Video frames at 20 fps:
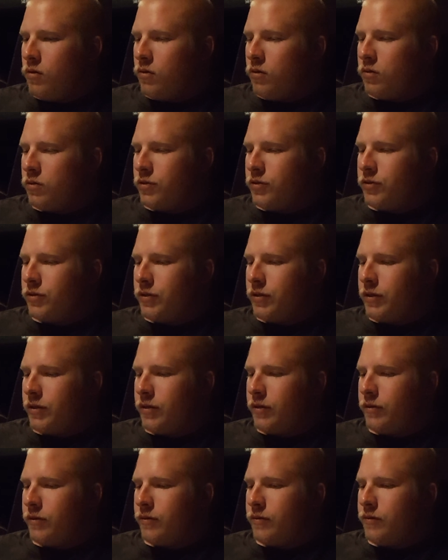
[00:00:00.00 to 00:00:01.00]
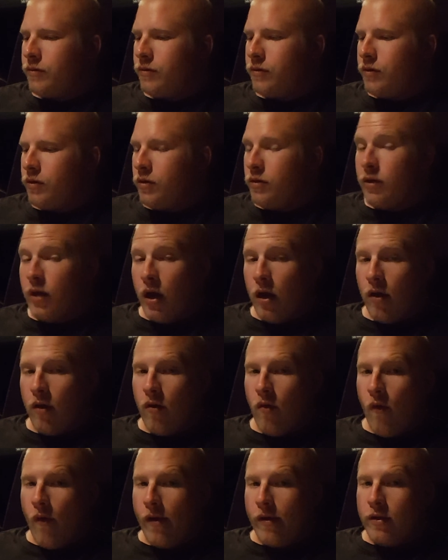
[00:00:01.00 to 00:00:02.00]
Let's see. Yeah,
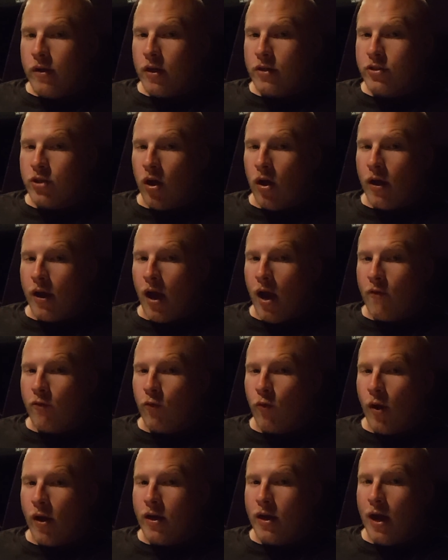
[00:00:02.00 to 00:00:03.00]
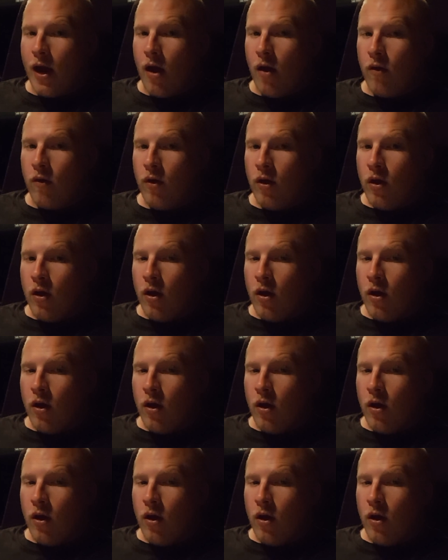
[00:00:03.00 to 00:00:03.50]
that's all I got for right now.